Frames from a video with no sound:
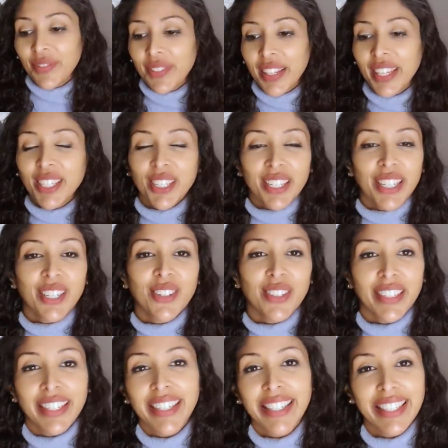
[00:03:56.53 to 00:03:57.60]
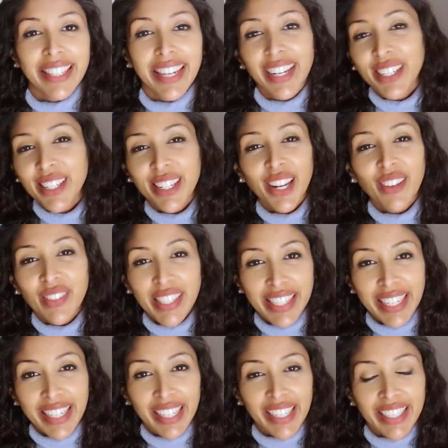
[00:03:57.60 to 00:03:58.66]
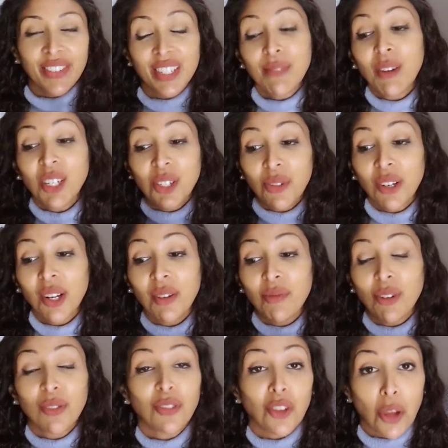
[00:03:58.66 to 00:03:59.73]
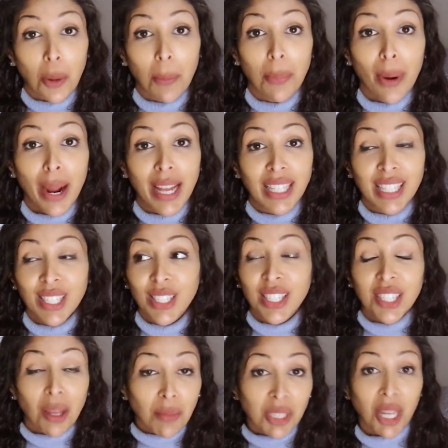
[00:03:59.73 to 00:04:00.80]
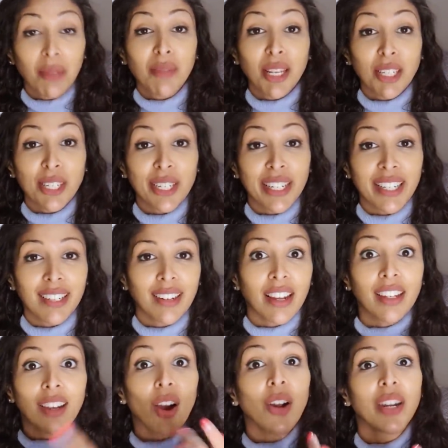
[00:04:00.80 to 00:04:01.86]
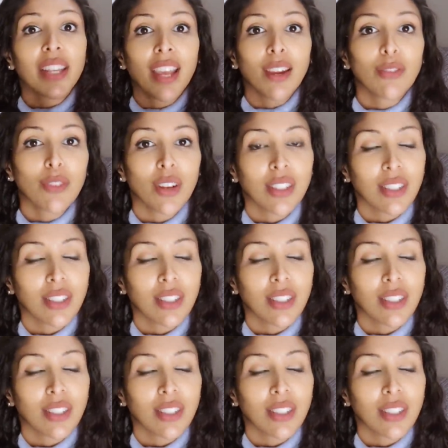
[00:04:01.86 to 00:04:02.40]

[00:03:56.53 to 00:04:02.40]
It's just interesting to see. I just love seeing it, especially when I'm reviewing brands, because sometimes actually, like Garnier, for